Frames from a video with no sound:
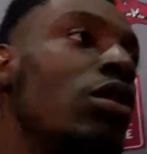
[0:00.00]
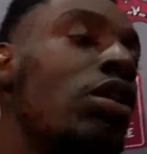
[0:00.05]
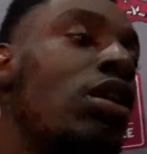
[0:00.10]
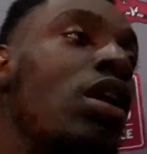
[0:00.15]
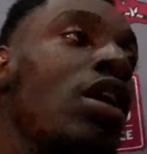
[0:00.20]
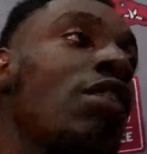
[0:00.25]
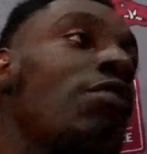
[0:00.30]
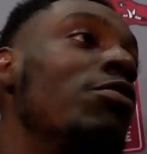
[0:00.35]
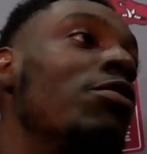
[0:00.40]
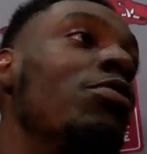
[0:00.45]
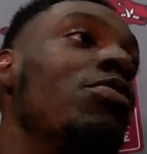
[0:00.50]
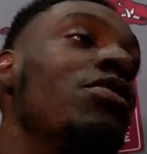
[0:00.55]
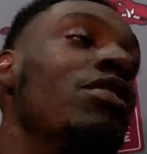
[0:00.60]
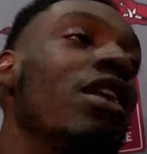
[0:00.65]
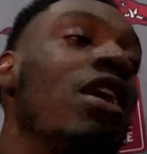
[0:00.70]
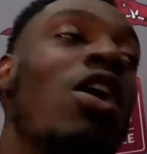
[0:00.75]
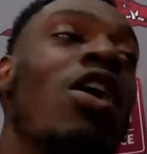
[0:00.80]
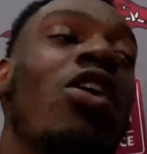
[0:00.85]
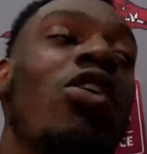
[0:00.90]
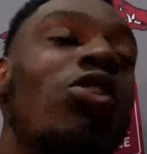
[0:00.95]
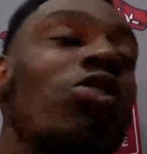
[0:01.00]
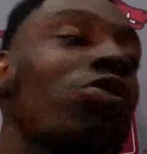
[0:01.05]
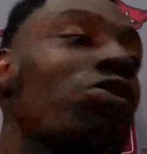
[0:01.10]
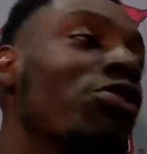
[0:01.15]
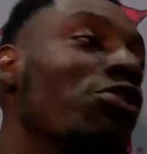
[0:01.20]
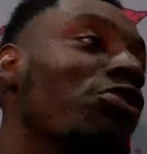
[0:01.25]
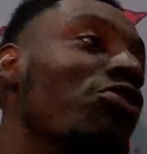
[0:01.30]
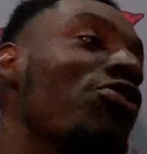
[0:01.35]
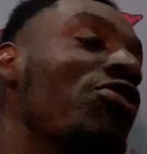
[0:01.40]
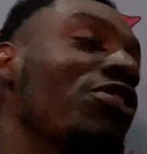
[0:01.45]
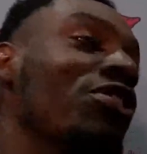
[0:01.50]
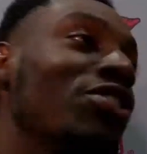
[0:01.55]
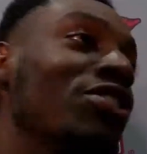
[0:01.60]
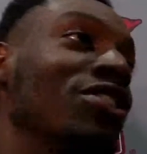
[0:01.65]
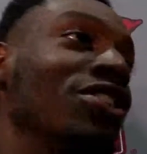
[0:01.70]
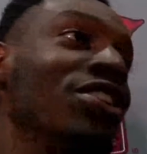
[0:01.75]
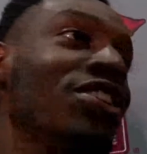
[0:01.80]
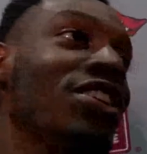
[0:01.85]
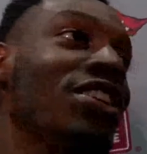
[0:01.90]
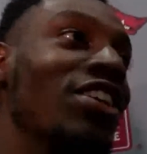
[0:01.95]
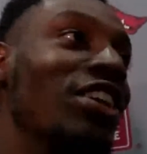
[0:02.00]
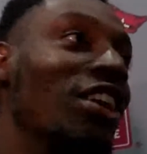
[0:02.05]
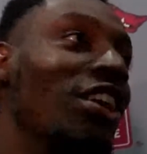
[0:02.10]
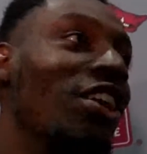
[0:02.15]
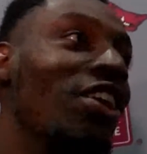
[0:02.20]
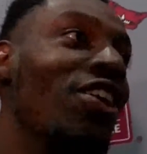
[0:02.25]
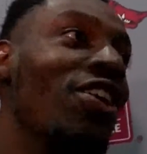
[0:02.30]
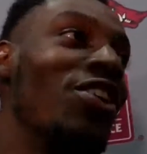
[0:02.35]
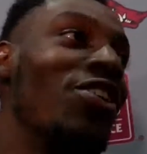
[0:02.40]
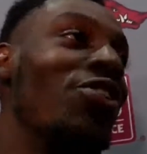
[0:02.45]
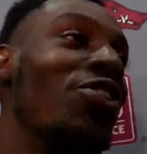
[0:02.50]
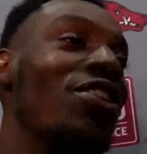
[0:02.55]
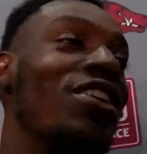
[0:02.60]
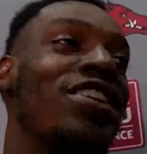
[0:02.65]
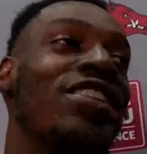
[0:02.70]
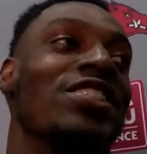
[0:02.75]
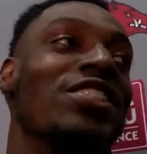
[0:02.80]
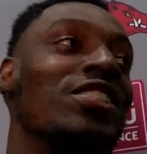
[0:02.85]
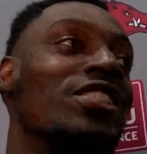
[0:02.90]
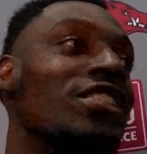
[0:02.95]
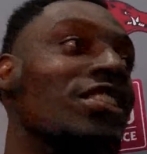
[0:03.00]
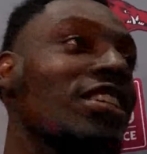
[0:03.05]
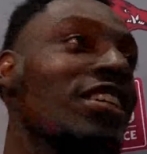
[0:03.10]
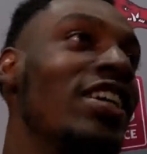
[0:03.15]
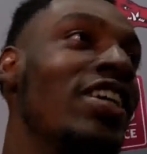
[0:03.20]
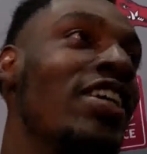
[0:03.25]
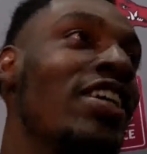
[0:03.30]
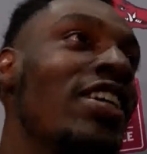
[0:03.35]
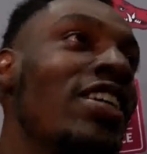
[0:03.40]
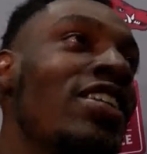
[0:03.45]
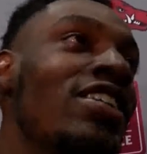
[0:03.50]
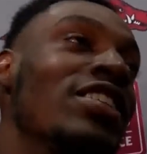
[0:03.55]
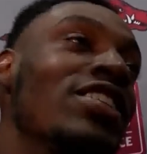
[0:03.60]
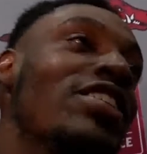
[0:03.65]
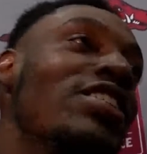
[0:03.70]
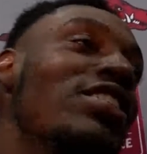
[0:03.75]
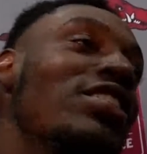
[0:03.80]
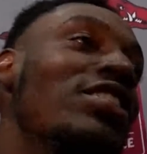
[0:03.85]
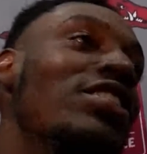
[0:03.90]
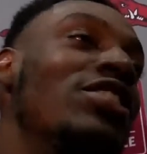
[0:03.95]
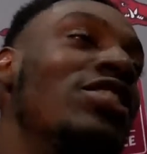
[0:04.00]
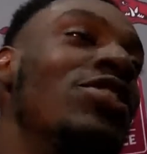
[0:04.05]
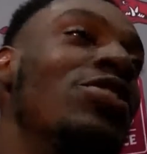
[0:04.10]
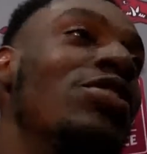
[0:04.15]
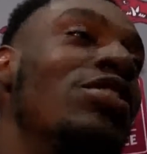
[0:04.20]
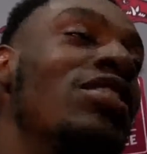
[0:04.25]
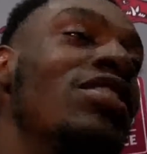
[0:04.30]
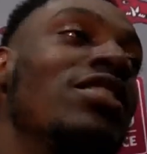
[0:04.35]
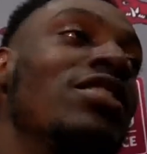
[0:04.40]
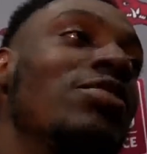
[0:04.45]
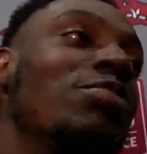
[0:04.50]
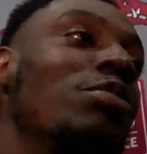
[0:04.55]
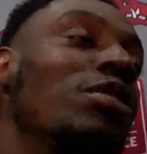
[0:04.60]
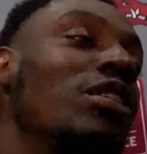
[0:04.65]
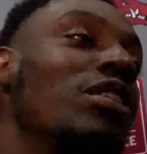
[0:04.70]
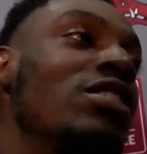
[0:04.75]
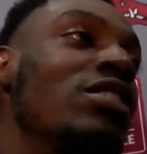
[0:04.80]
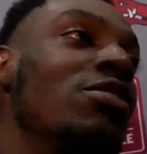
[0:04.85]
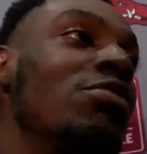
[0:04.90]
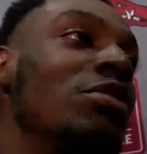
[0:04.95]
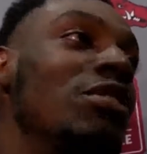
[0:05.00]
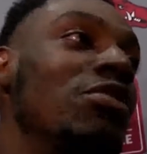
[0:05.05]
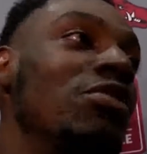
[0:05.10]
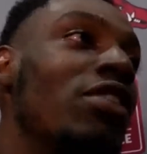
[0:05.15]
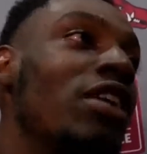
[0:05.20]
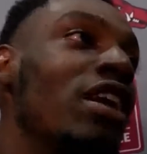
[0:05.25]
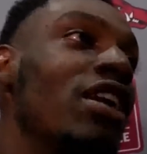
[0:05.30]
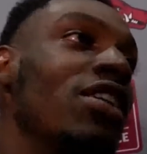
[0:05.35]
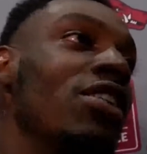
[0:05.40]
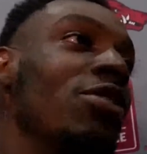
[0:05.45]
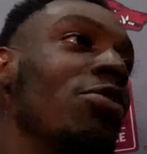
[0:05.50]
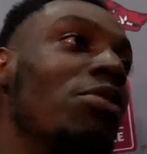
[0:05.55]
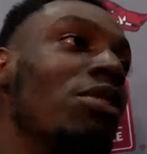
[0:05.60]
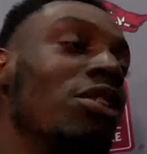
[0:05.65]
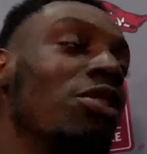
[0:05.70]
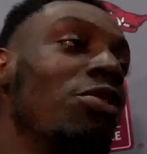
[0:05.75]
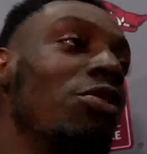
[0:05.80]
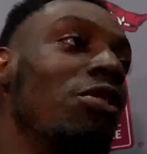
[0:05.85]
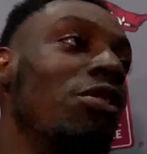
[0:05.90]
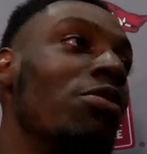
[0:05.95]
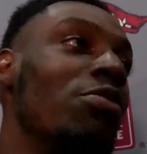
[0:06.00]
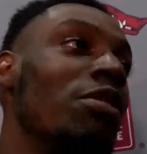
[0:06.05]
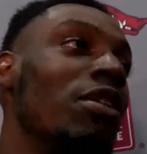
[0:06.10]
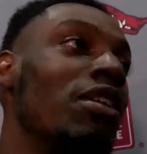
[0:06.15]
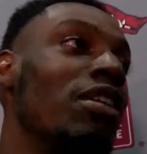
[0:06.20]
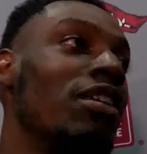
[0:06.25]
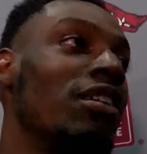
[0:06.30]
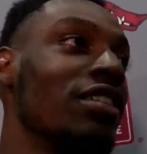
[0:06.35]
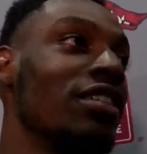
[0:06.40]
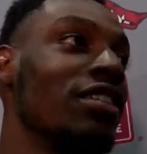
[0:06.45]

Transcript: Yeah, I've been all over the field, hog, razor. Certain plays, I'm even lining up at cornerback.